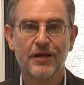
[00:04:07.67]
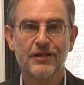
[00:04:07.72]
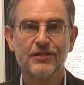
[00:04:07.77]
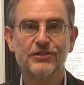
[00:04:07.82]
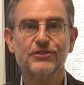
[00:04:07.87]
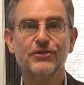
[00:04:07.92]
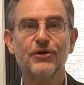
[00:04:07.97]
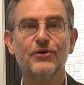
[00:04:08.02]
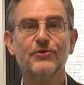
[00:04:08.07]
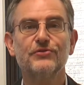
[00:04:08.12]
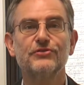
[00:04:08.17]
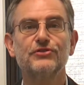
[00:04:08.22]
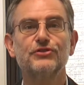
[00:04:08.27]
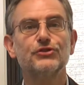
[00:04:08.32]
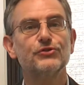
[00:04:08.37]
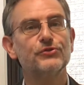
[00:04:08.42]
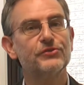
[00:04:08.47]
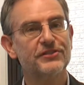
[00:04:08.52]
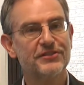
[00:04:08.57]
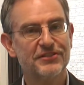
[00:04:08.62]
So the
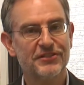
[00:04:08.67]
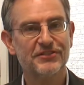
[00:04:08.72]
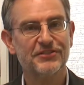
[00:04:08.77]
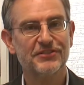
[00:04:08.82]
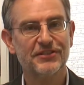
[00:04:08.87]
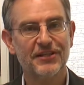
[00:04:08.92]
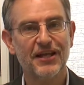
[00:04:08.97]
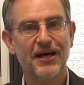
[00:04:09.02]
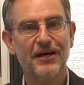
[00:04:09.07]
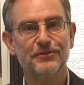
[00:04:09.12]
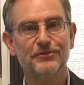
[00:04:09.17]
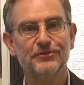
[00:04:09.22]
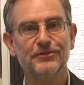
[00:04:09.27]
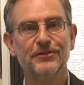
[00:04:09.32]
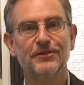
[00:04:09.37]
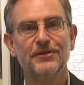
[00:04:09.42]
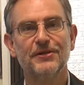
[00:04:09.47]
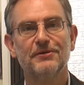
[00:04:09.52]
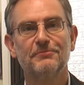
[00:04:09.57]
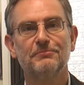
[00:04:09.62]
jury is still out,
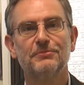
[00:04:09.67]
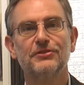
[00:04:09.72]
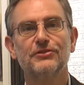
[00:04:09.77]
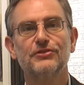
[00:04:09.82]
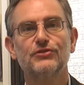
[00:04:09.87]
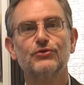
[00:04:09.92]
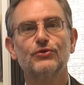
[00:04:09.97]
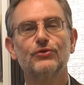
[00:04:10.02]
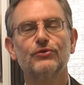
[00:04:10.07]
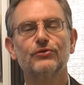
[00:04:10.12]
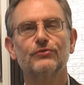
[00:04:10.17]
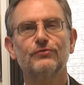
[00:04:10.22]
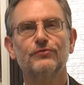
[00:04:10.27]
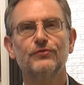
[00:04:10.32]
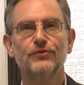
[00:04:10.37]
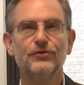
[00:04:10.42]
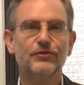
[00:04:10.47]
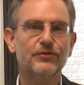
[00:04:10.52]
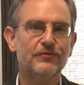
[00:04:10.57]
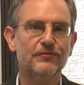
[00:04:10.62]
but a sort of
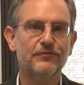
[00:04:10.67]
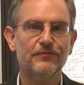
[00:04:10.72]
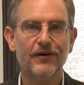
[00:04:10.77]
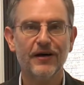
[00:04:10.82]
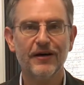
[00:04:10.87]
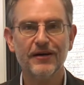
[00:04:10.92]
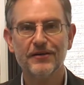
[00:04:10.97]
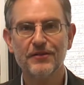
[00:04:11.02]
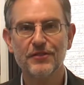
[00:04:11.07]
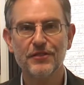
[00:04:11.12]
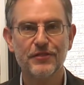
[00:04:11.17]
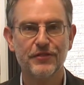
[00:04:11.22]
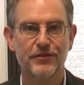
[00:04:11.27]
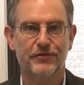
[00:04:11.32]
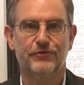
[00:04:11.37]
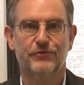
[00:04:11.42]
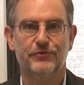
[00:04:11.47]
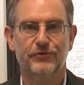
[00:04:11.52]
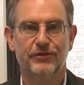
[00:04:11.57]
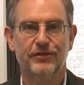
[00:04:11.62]
unifying
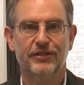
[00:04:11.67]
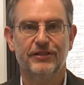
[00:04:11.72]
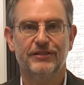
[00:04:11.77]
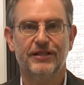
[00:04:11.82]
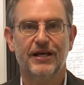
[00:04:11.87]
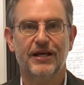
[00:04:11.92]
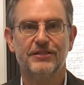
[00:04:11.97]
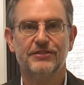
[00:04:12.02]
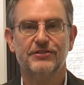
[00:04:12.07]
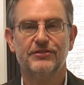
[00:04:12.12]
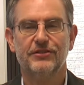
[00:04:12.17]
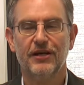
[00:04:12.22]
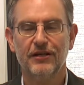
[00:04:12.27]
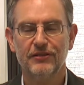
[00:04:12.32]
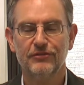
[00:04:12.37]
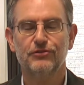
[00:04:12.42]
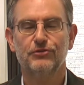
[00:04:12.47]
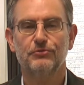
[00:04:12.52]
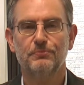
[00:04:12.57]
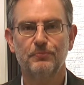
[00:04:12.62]
theory that has
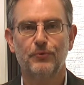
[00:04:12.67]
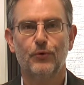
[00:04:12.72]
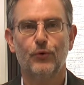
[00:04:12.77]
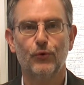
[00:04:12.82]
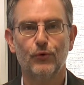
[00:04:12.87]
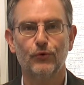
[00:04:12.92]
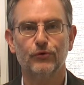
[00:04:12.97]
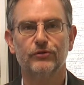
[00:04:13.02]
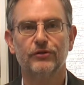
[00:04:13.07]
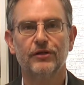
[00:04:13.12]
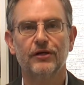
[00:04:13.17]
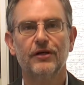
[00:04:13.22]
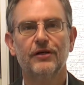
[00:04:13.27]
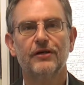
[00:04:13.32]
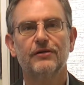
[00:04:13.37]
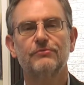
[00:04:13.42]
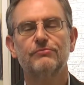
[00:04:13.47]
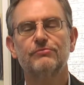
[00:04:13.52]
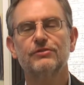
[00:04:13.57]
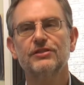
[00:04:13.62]
gained support
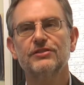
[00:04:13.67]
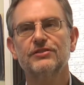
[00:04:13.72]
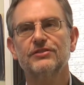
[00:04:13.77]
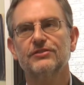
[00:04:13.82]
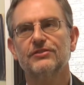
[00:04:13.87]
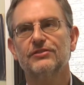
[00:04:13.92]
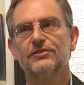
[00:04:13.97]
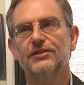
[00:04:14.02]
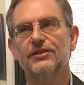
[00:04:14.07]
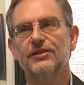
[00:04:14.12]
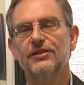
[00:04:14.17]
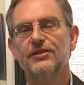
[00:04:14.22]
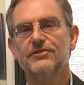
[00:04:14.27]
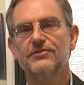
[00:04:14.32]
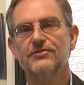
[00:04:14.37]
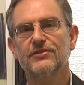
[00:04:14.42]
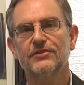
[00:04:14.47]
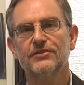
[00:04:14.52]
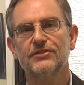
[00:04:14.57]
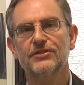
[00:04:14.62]
recently is
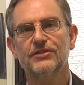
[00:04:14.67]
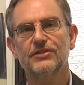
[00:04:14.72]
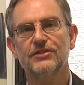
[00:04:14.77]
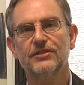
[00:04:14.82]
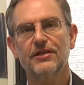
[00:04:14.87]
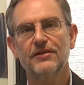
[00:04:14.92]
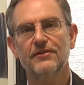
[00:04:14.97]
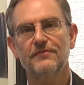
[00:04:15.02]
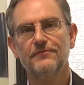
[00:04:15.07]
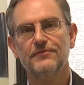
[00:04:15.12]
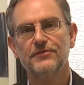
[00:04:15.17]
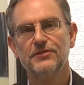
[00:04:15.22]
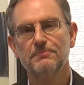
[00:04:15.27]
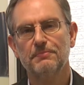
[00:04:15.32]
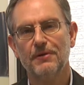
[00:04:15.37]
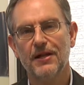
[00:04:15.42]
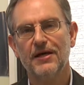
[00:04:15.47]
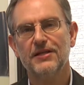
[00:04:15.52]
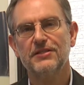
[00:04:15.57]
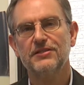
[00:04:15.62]
that
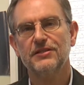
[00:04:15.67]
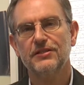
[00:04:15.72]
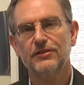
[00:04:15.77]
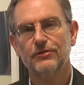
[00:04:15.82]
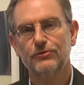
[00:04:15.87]
self-splicing